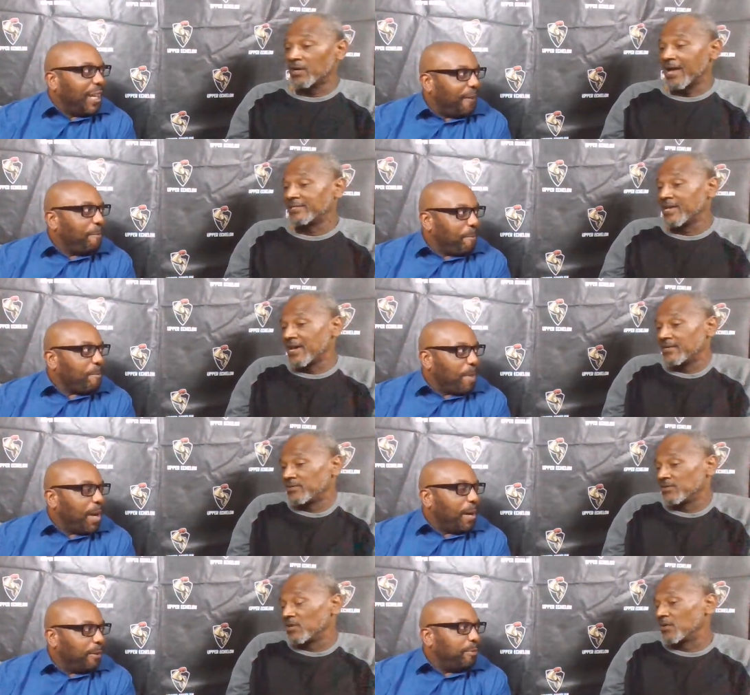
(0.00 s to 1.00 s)
Speaker 1: that, like that,
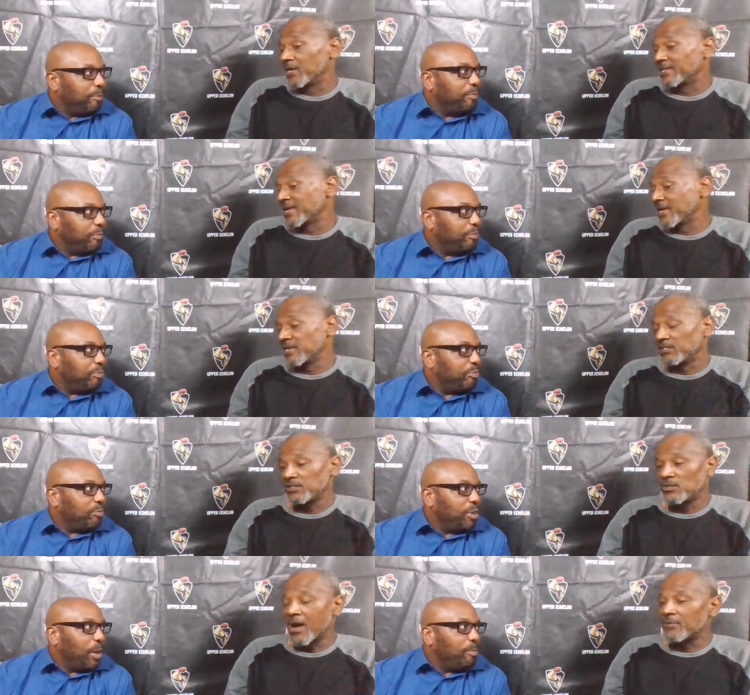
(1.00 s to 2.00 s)
you know, at that age.
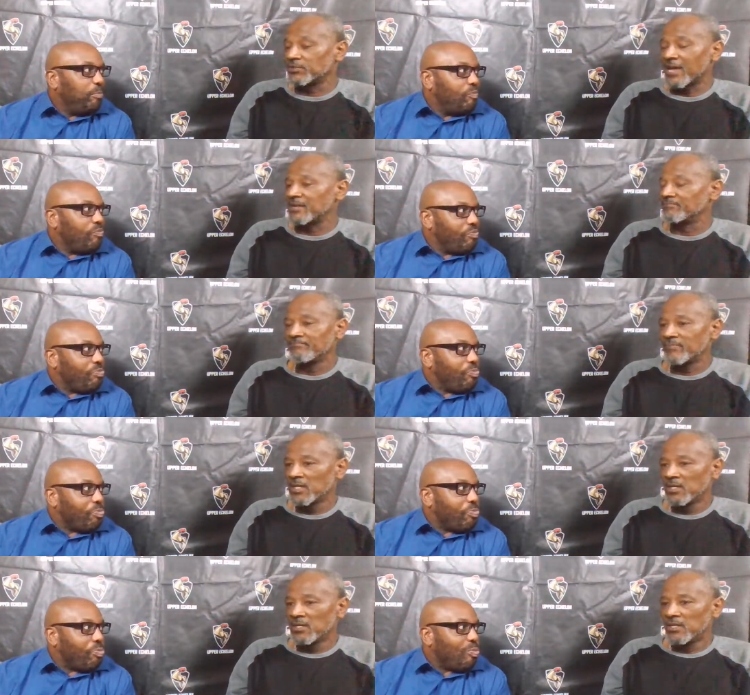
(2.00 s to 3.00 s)
You know, I was like,
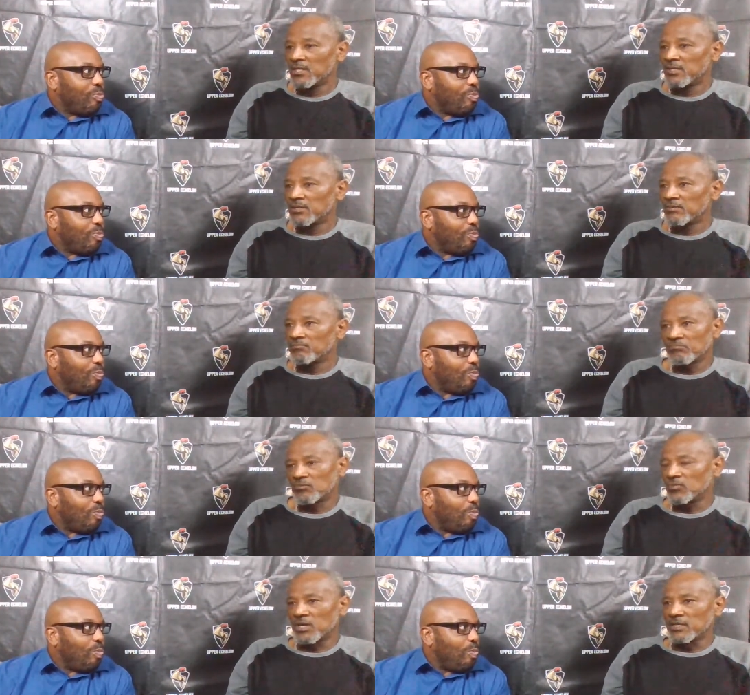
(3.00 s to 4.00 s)

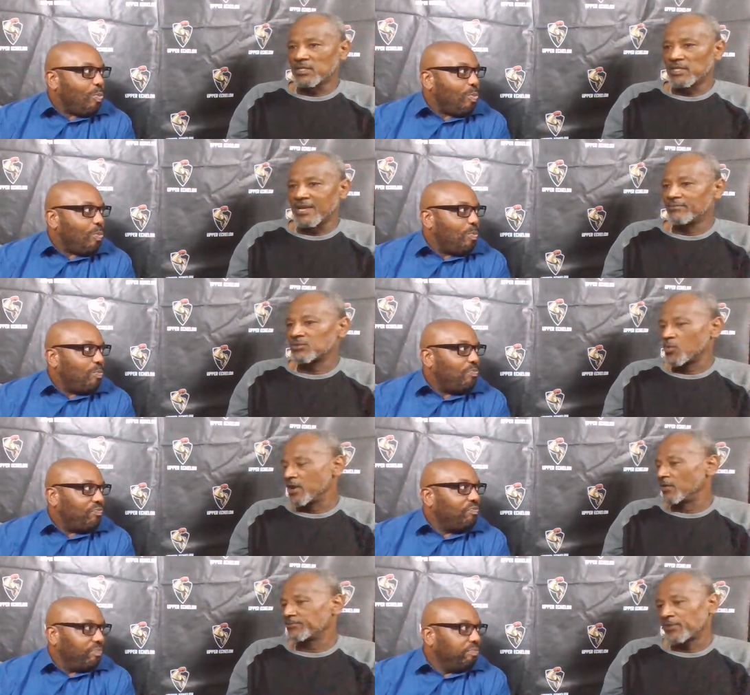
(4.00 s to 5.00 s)
what, 11,
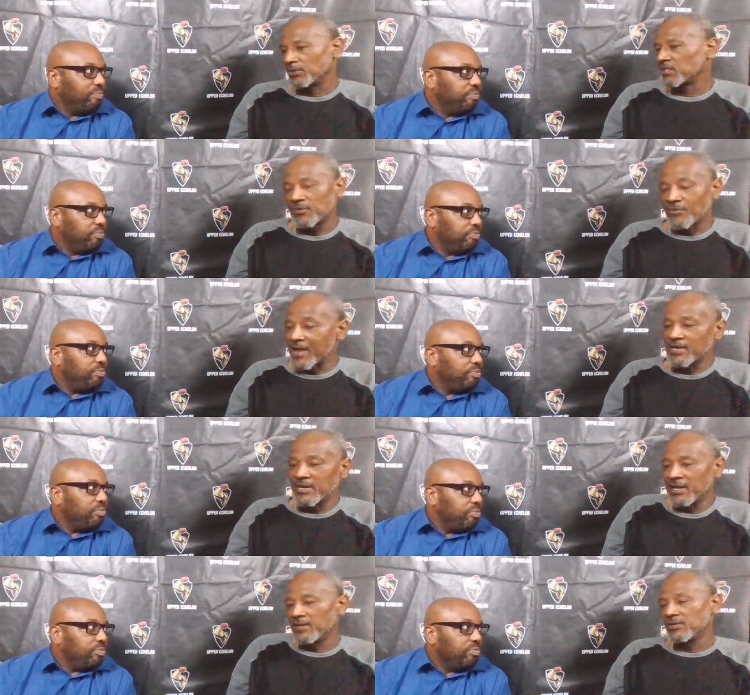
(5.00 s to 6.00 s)
12, mm-hmm. 13, mm-hmm. right in
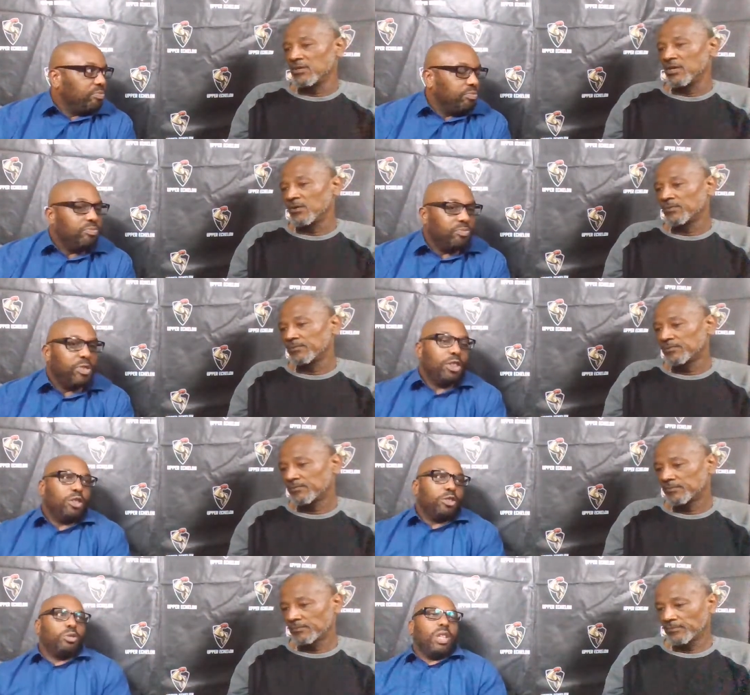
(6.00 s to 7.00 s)
there,
Speaker 2: mm-hmm. you know.
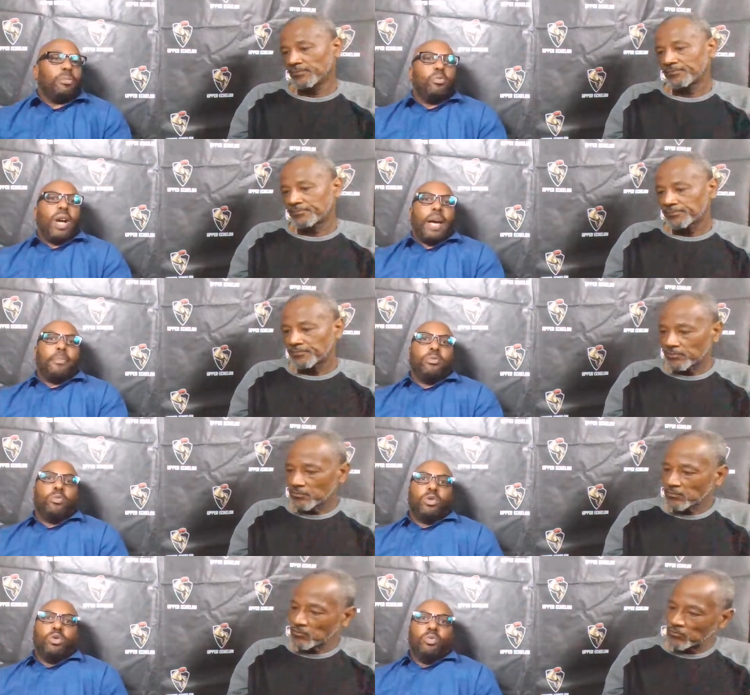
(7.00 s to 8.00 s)
So tell me what
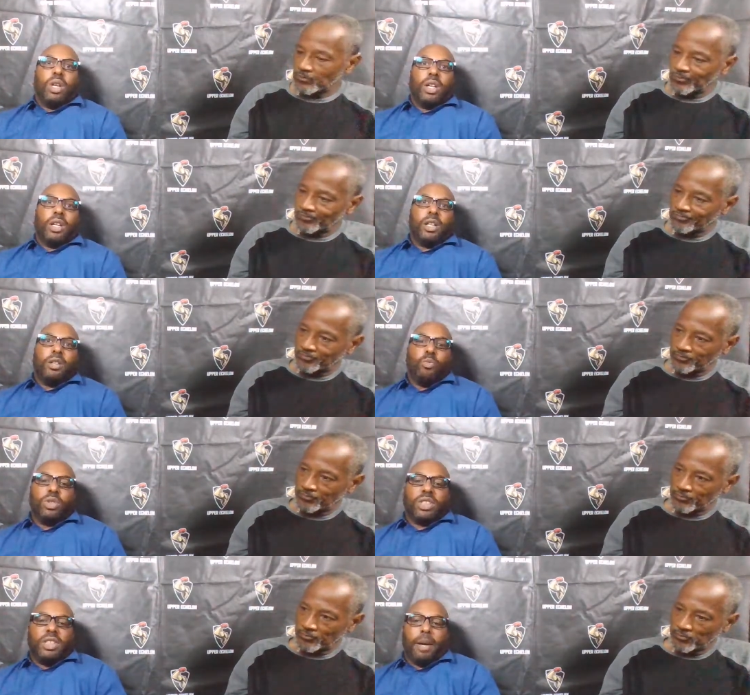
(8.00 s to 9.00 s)
happened when you uh,
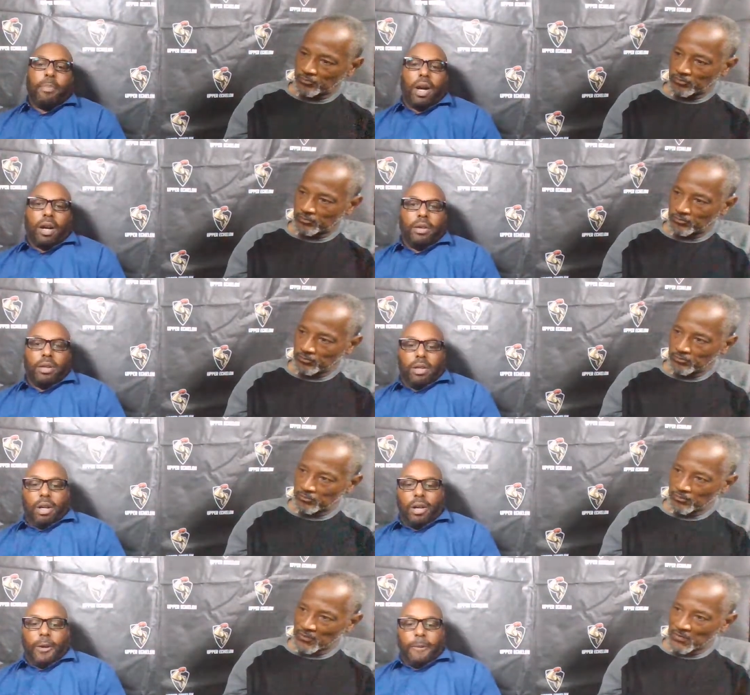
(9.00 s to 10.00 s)
went to Dunbar.
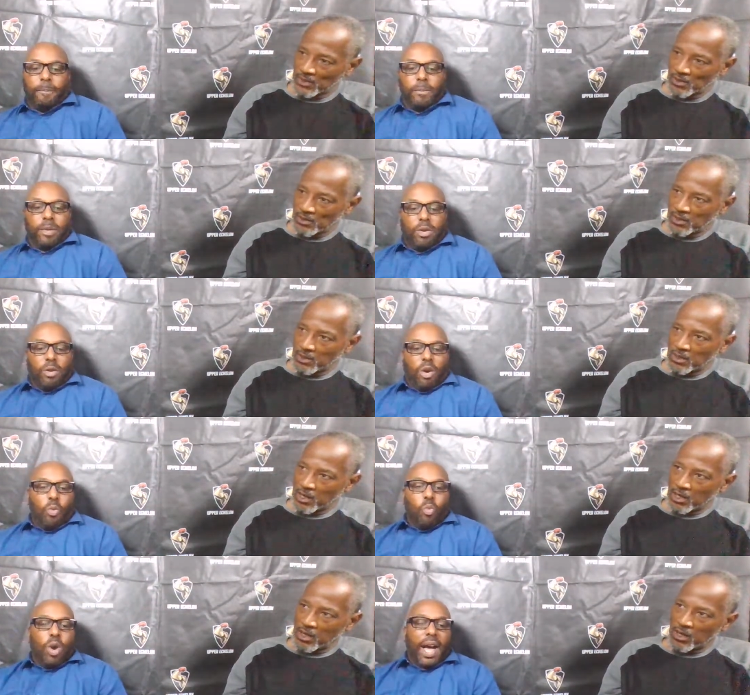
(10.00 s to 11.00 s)
Um,
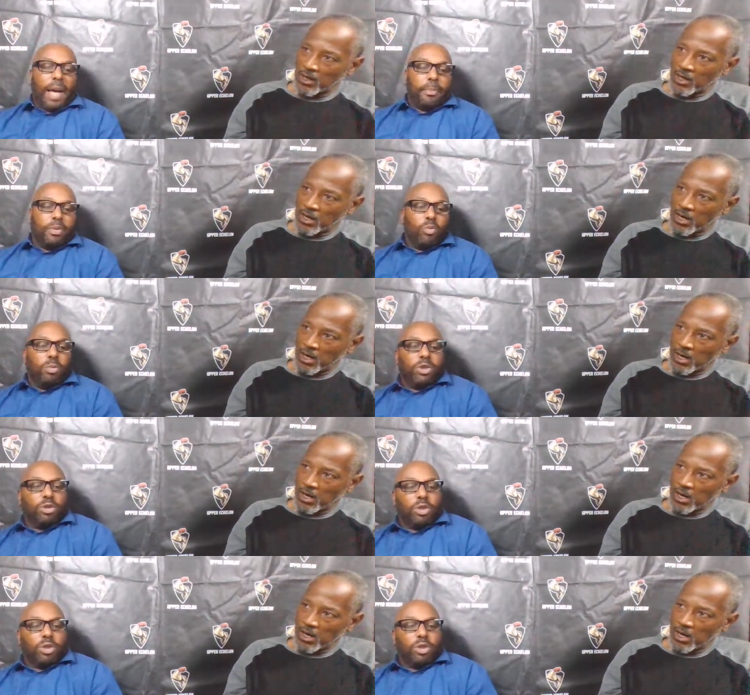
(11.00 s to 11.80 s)
what happened? What was your